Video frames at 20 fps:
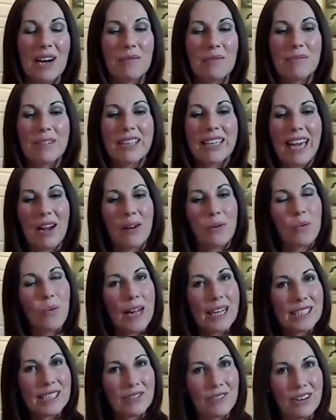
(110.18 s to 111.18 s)
yeah,
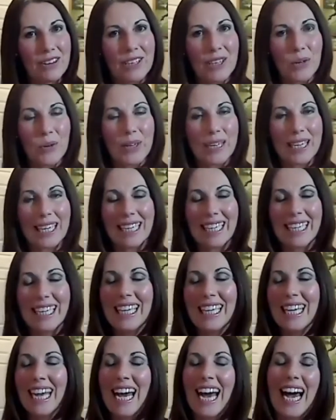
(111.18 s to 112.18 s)
works very
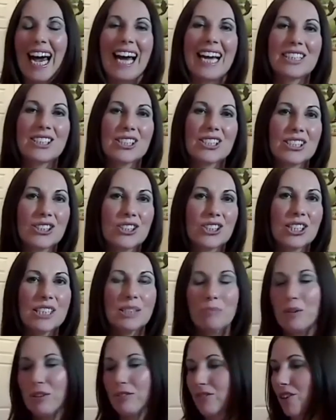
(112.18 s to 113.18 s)
quickly. And
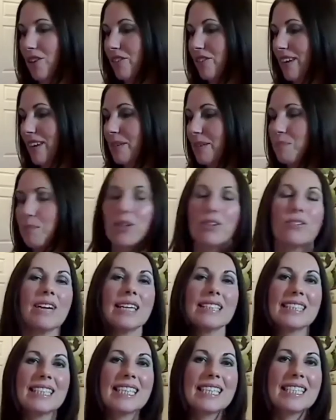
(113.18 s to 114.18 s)
just before I
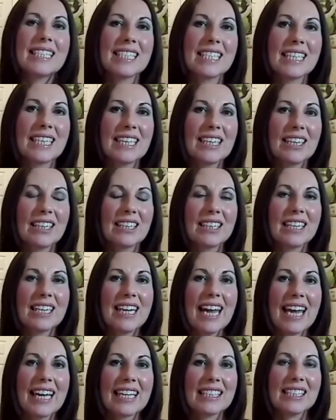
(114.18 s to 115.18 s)
progress into the
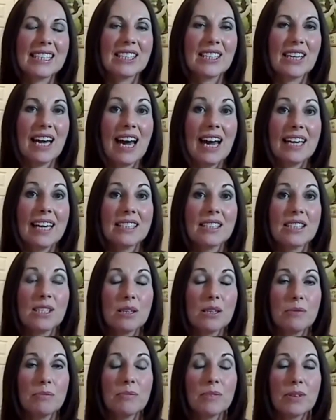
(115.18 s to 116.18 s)
next
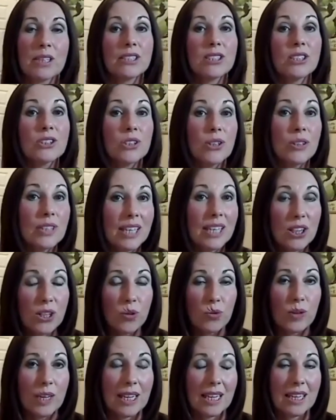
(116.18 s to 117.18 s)
item, because there's only
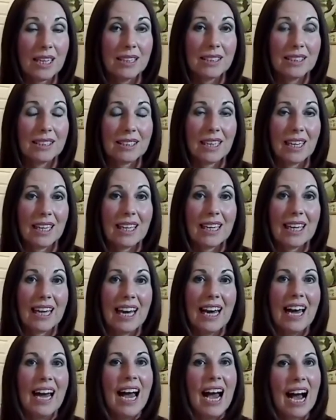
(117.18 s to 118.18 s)
3 in the
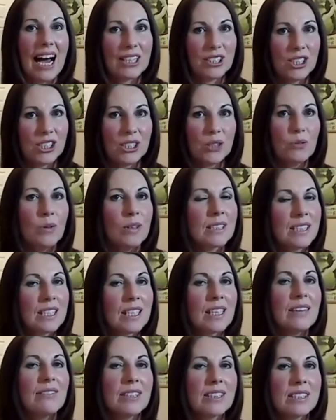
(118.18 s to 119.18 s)
skincare, I just want to
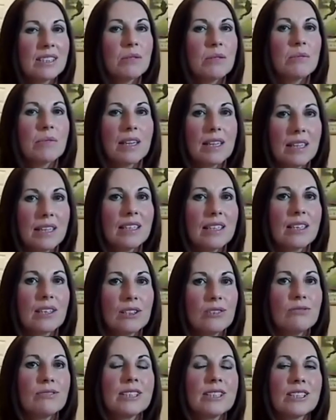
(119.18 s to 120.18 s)
give you some
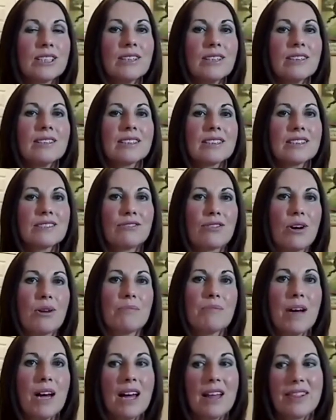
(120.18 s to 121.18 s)
clinical results
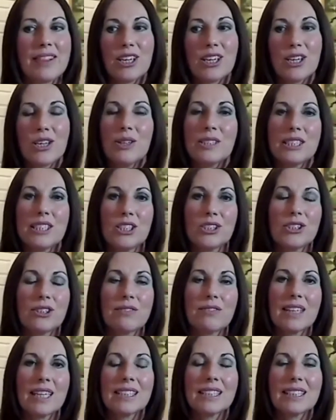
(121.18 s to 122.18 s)
from the usage of
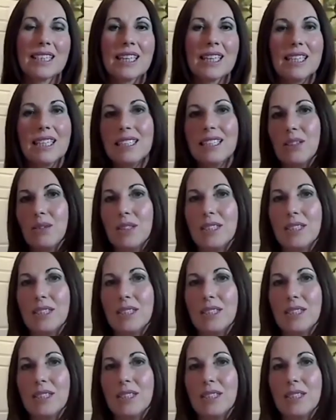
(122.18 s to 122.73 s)
these. And this was